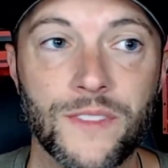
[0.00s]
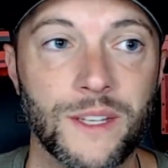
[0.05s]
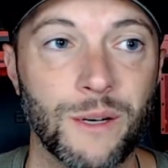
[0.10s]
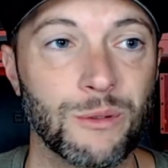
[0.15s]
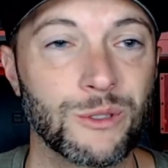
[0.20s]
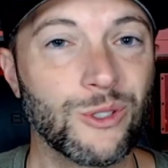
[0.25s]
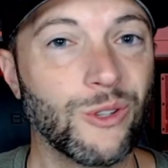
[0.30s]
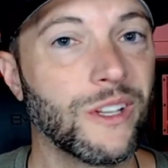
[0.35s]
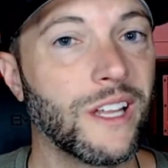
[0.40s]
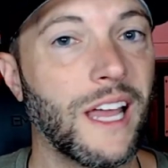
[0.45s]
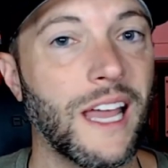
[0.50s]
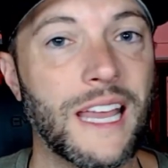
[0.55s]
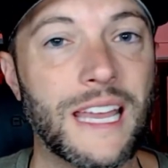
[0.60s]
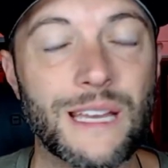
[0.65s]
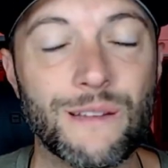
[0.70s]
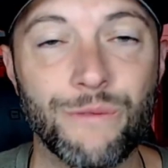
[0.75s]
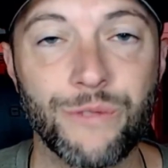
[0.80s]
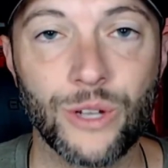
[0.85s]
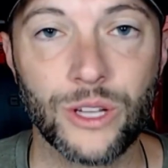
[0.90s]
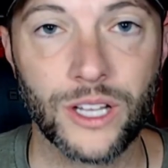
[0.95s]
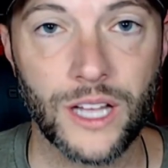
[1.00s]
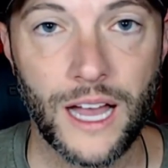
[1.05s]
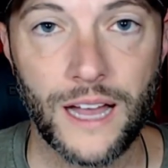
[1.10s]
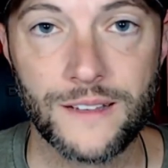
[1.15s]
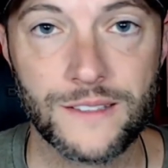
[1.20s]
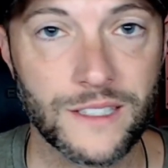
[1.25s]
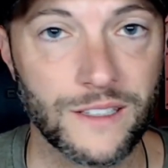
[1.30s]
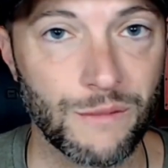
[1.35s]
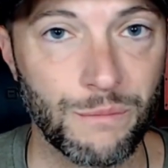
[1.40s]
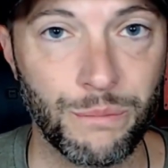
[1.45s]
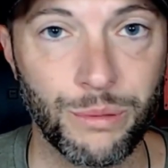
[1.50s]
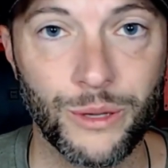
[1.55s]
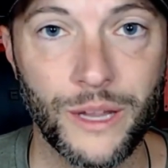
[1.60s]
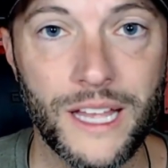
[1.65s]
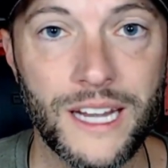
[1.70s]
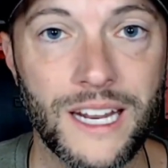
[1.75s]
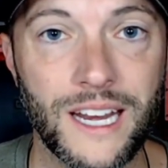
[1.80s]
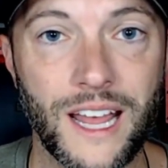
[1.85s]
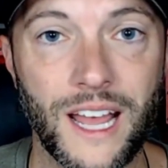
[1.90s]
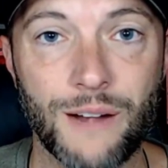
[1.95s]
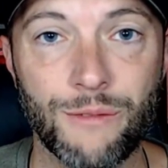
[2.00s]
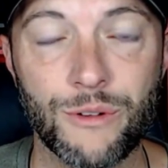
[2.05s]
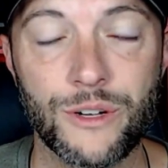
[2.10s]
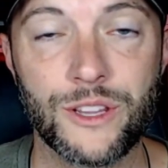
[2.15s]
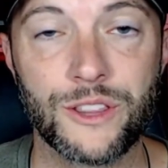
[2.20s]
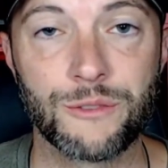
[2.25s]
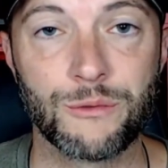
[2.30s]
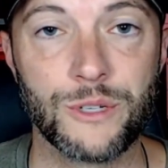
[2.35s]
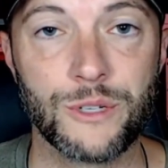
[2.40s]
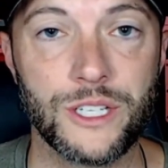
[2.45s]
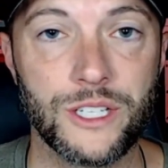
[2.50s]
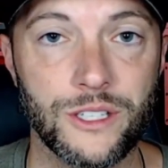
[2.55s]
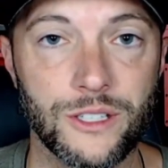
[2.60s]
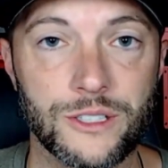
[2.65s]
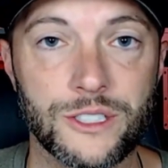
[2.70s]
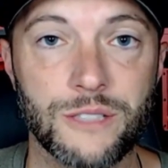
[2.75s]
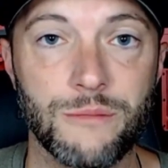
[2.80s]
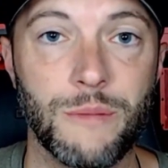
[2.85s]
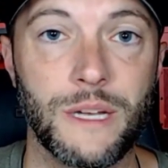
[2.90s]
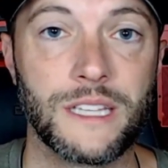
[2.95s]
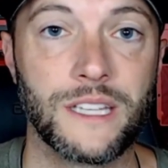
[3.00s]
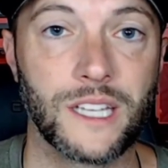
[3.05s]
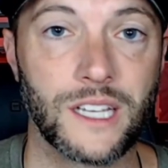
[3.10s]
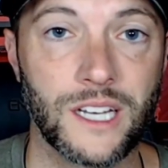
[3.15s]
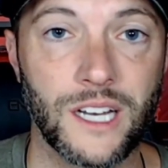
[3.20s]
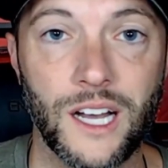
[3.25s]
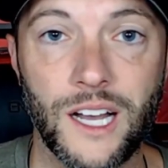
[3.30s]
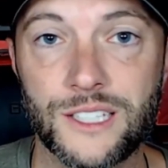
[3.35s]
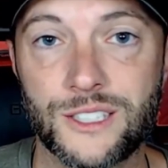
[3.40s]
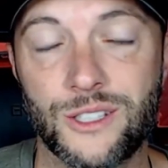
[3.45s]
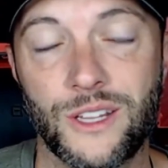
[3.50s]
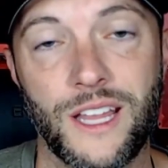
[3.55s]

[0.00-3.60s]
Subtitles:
there was only a handful of guys that have played it every 3 years and made the cut.